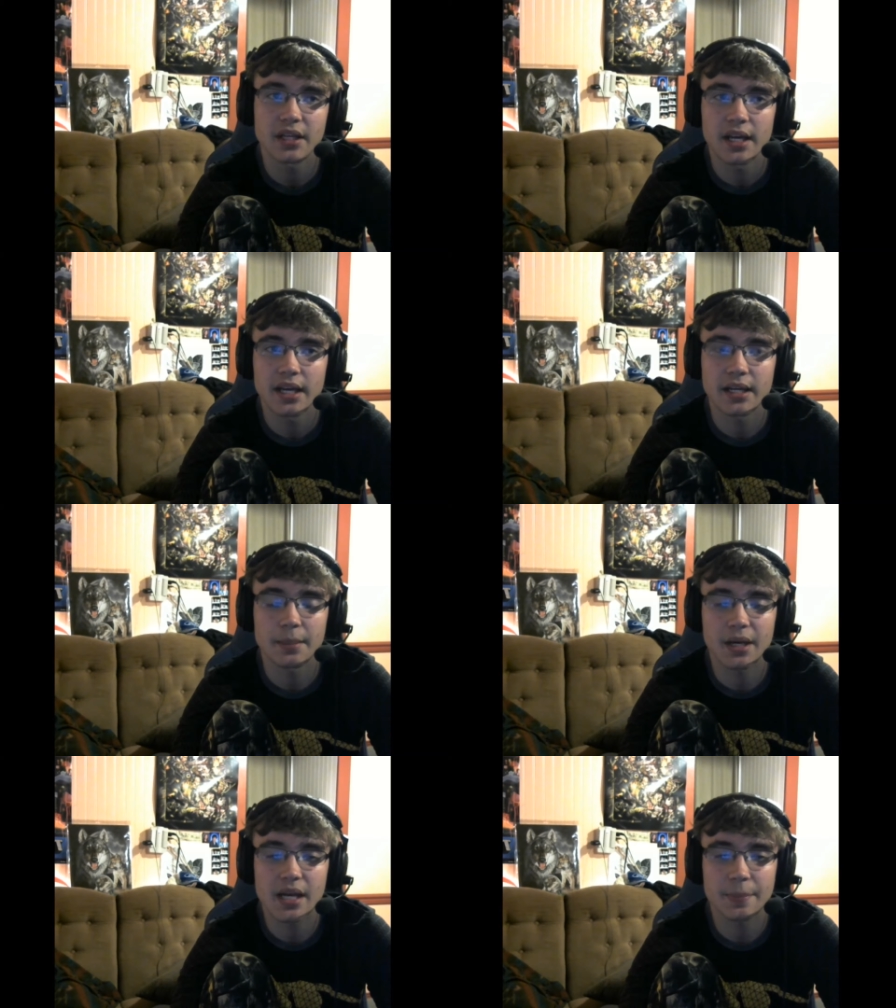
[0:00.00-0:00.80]
And in
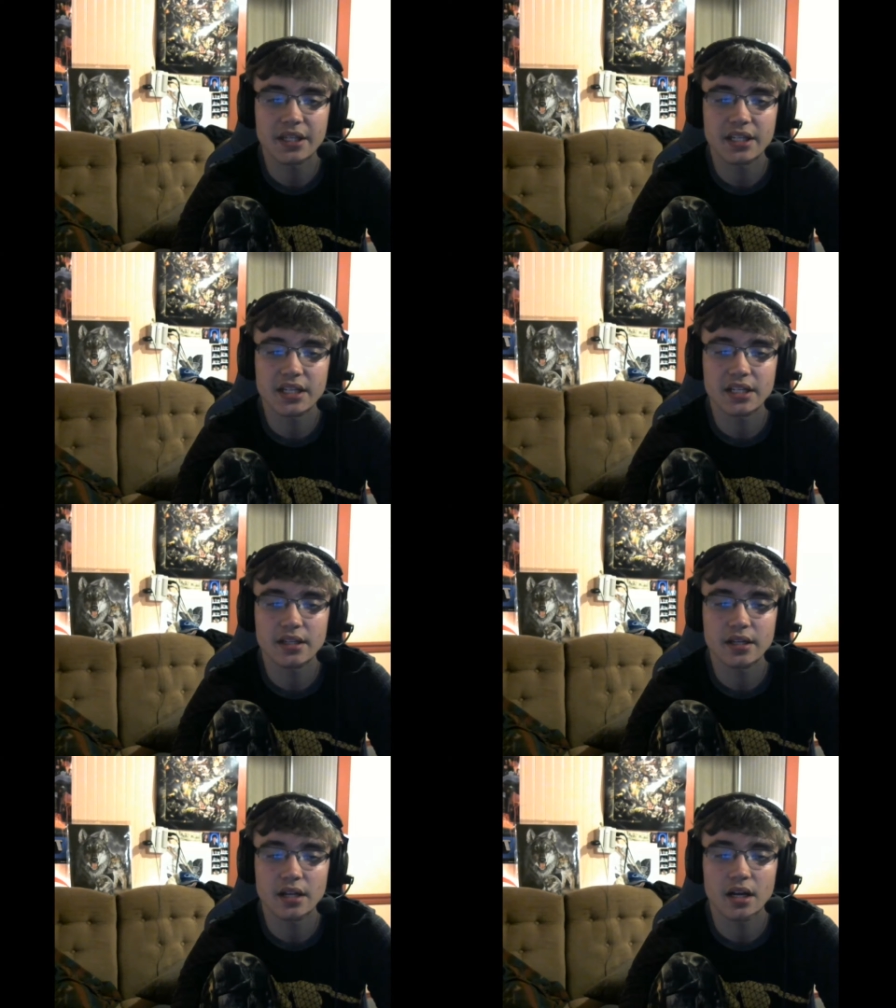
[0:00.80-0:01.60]
my opinion,
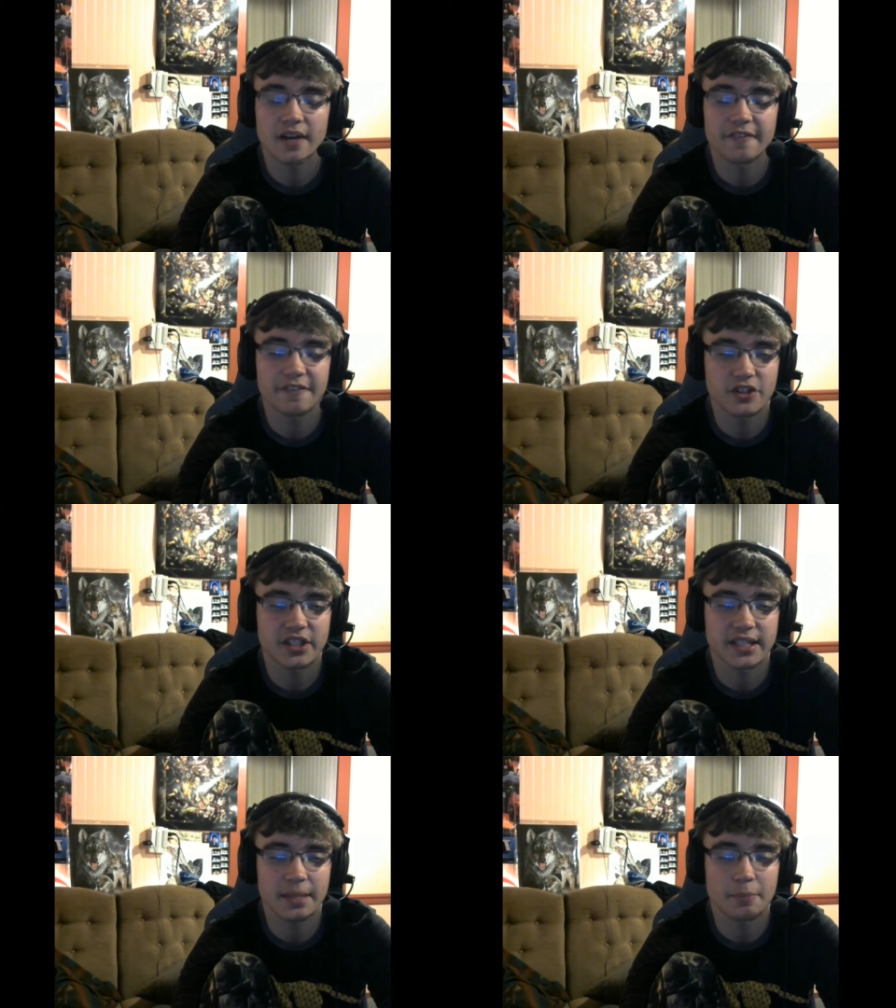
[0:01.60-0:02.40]
I feel
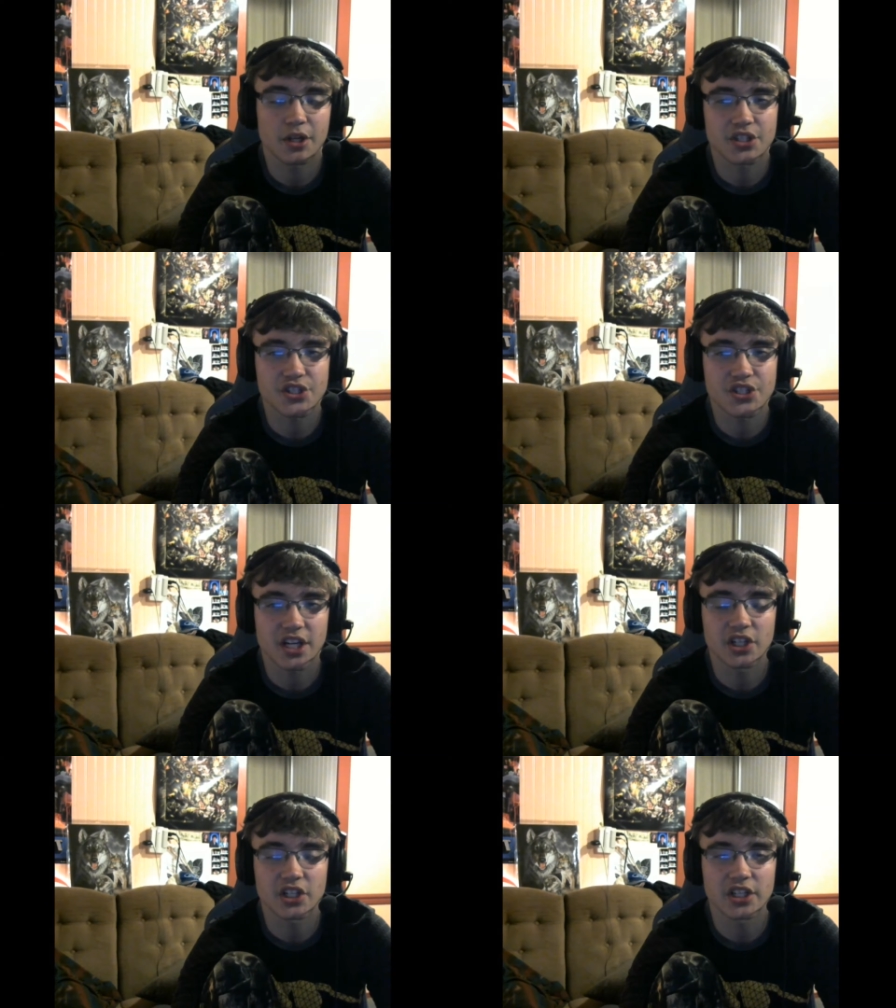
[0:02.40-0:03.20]
like they brought this
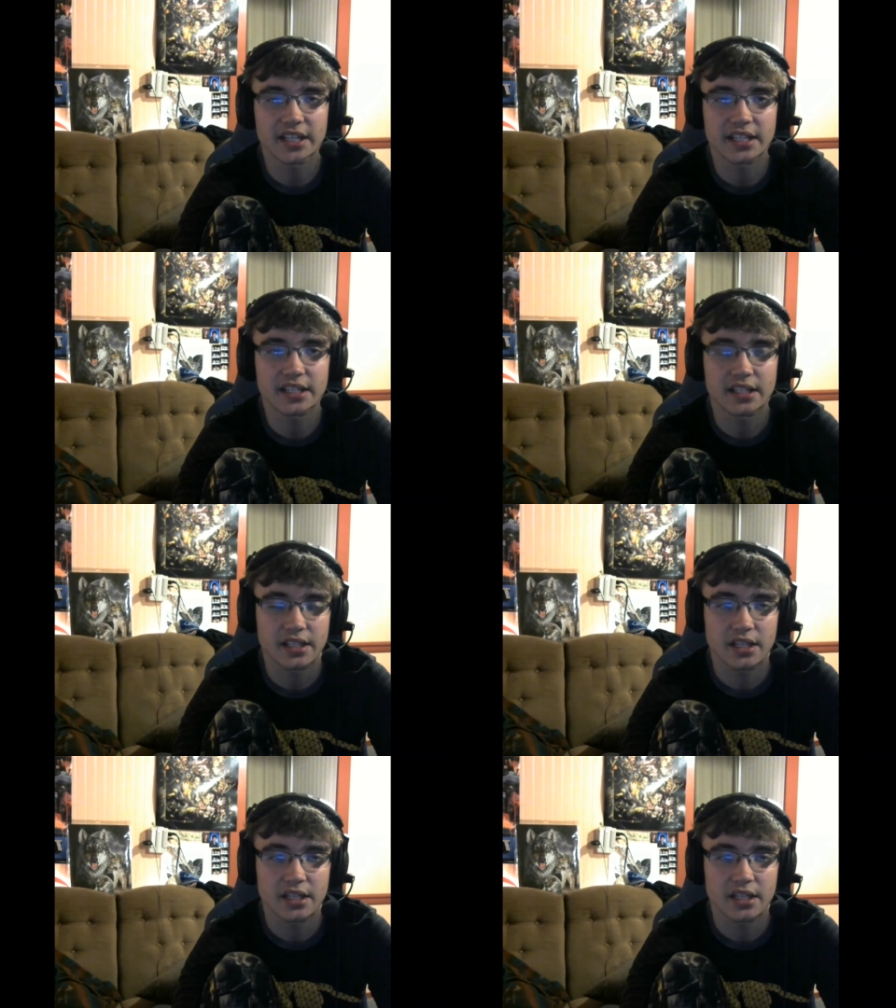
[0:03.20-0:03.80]
tiger in